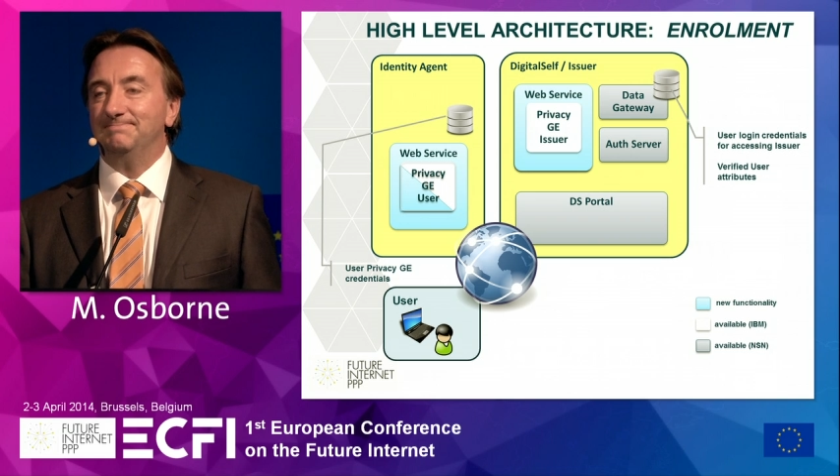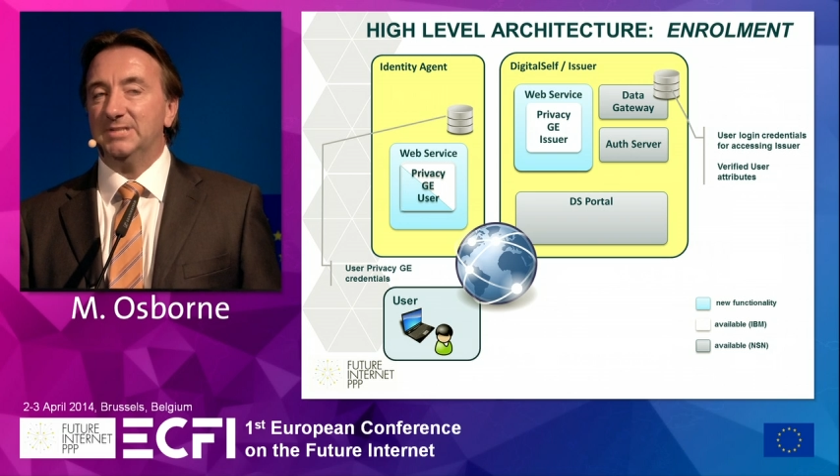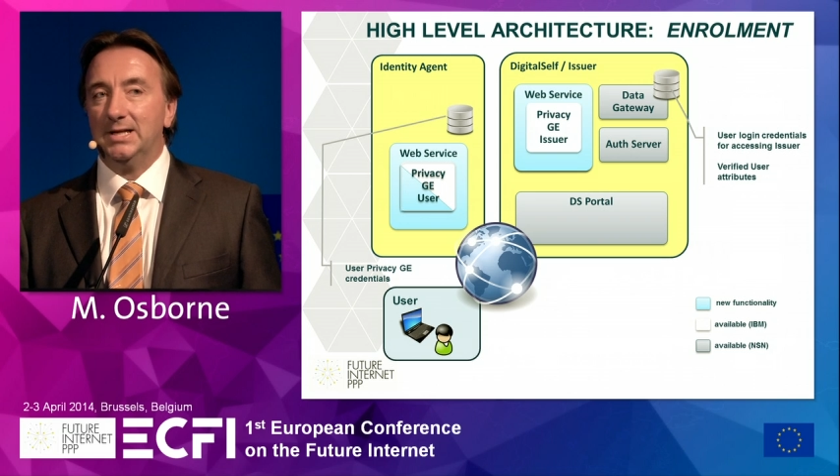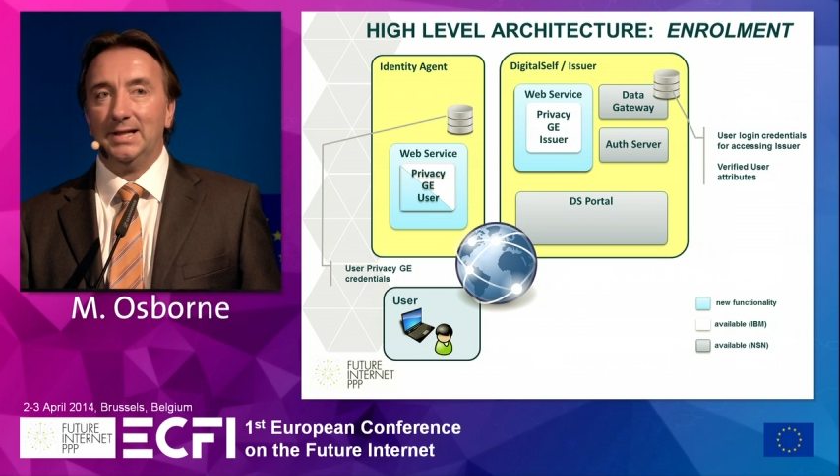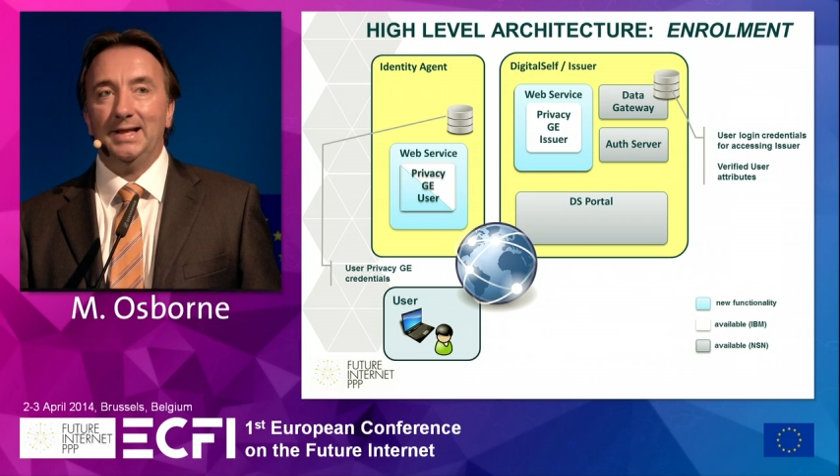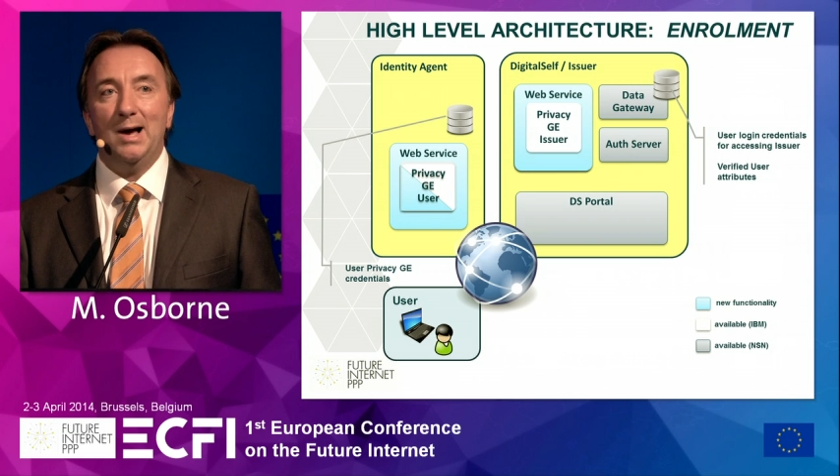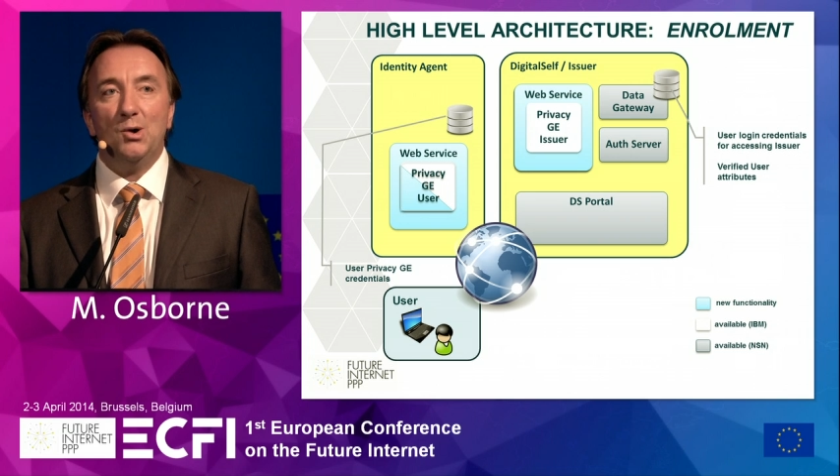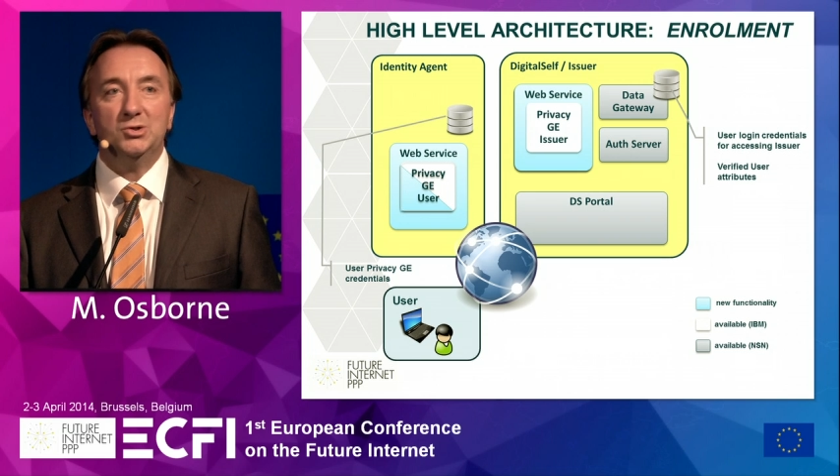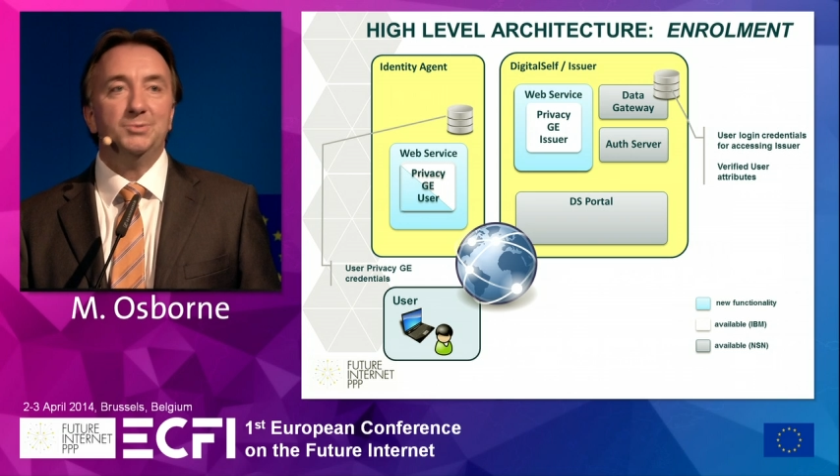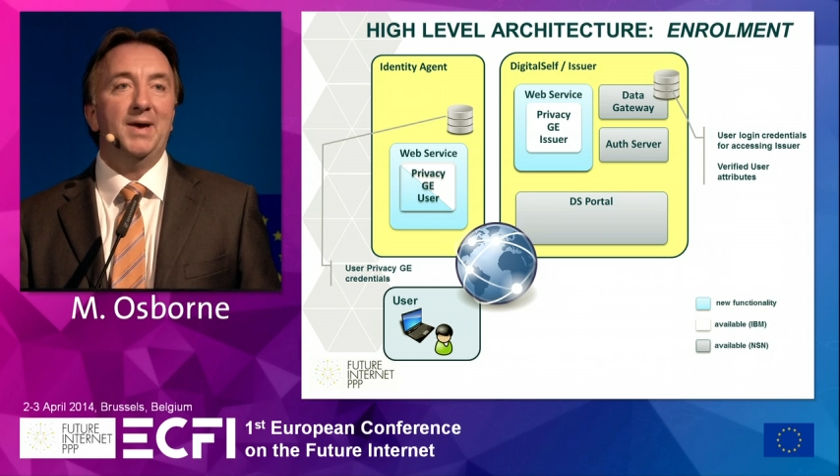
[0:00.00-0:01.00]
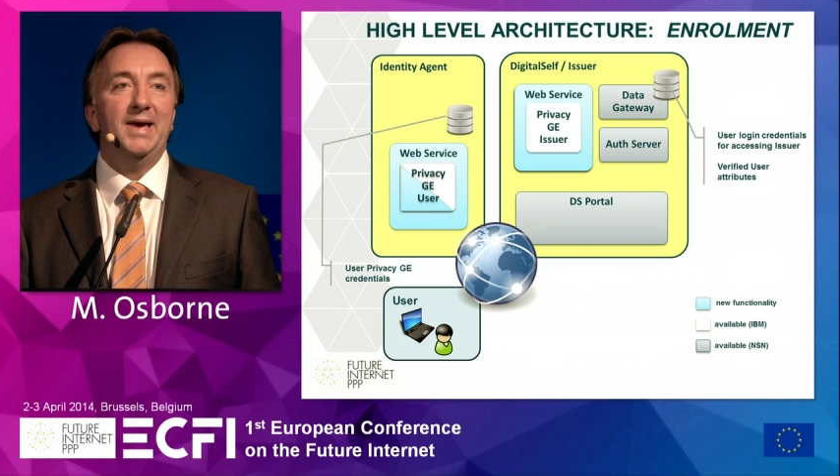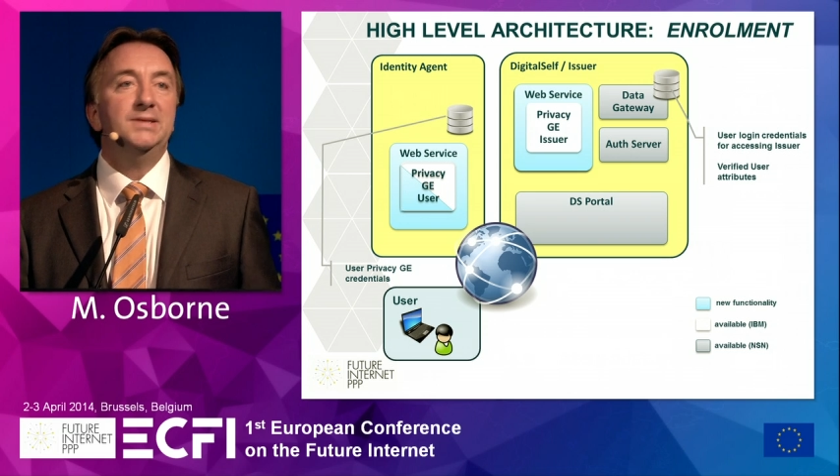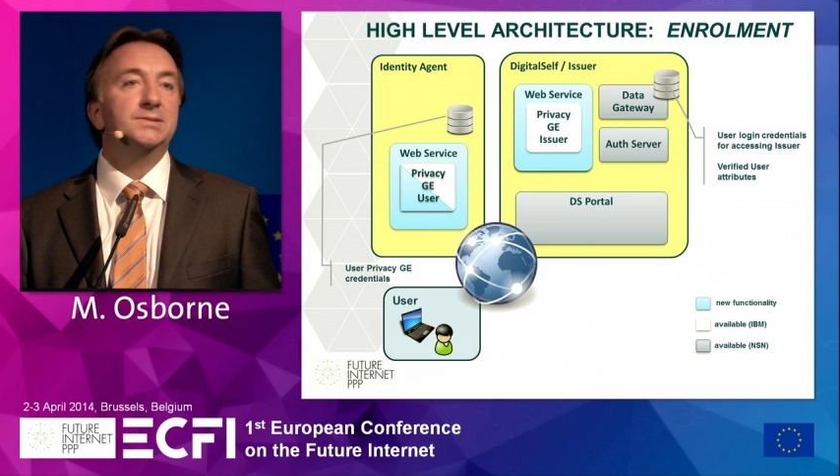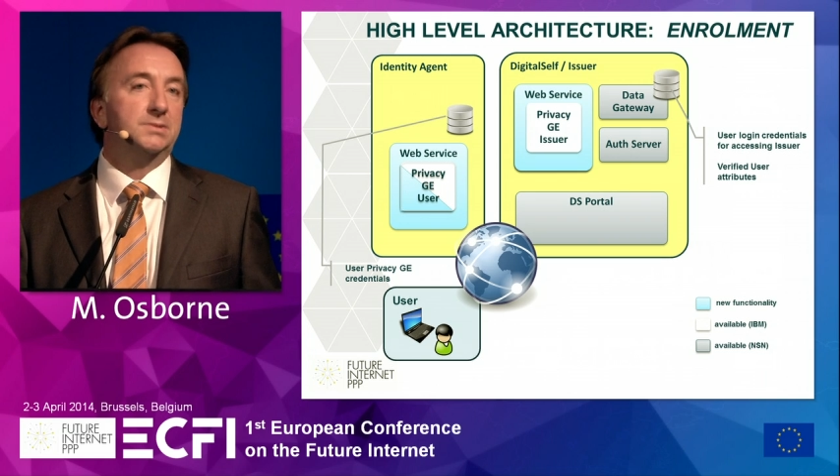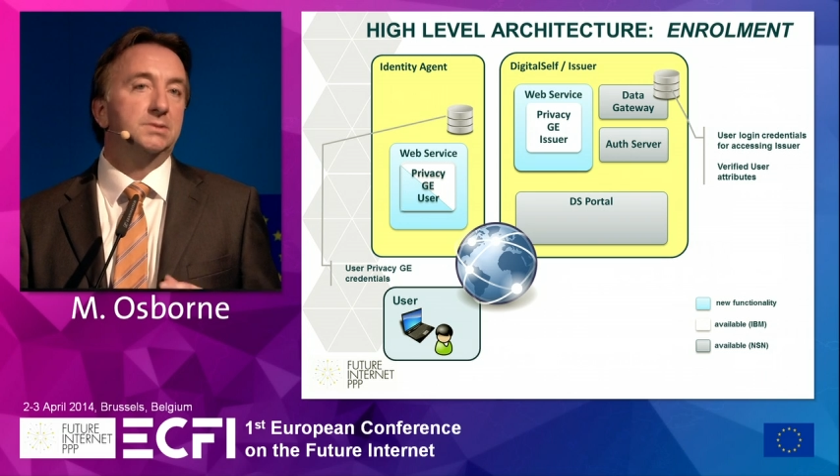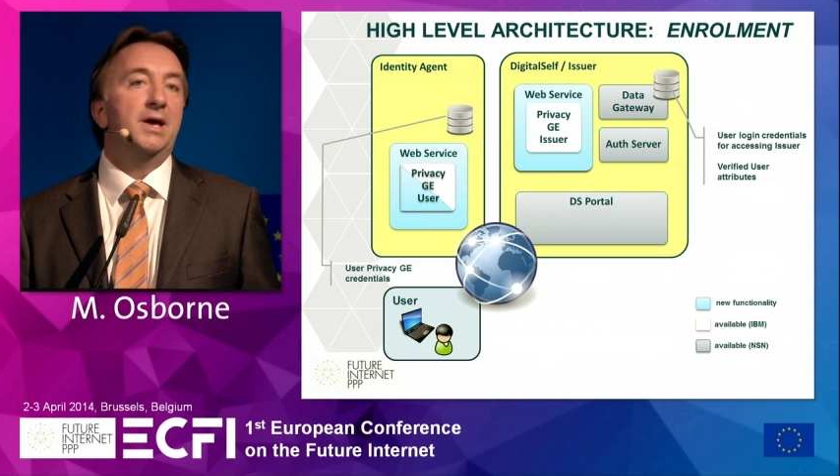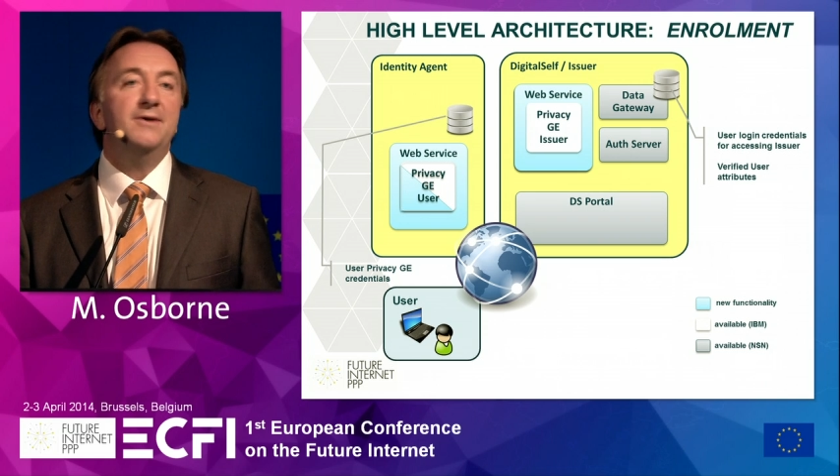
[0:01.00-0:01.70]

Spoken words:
cloud-based,